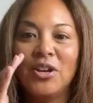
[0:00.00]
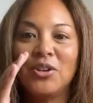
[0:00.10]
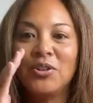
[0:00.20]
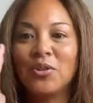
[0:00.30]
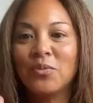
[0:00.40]

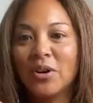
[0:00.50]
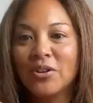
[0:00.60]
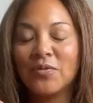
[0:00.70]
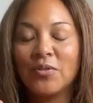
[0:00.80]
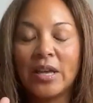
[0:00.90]
you're
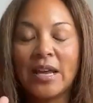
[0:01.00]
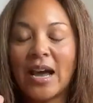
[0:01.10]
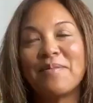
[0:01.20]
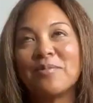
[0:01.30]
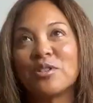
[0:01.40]
wonderful.
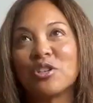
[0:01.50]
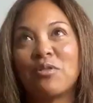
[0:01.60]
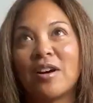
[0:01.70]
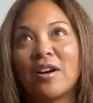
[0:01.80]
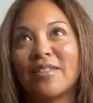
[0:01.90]
And I was
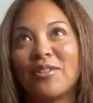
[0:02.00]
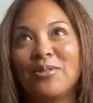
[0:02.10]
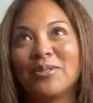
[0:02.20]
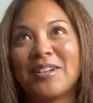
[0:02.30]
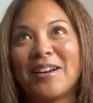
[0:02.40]
crying the
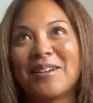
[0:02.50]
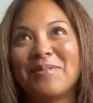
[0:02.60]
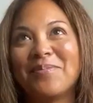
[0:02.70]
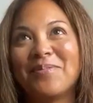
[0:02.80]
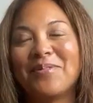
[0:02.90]
whole
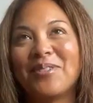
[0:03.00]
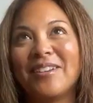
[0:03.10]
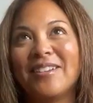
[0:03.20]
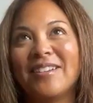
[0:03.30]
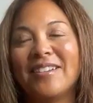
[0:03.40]
time,
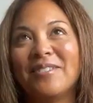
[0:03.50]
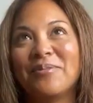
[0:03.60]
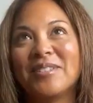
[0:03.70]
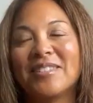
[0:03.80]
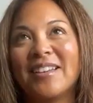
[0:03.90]
right? And it
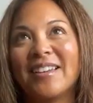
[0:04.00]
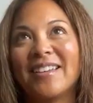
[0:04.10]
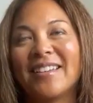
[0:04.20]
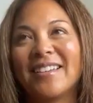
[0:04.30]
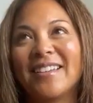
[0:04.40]
was like,